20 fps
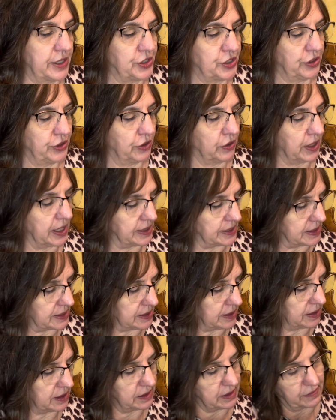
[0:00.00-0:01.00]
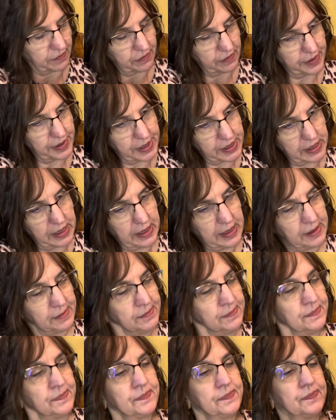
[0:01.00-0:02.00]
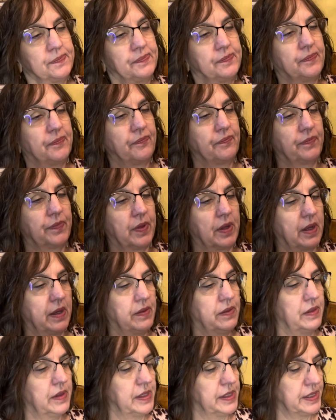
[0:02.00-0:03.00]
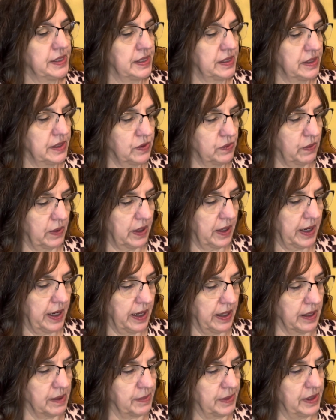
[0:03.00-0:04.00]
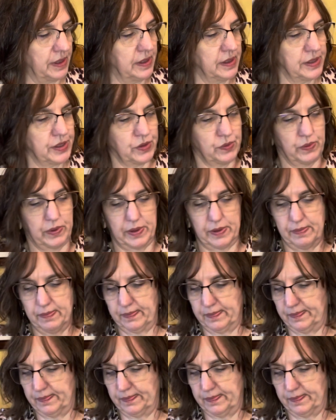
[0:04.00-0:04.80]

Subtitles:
so you'll kind of see the difference. And this is where I am on this one.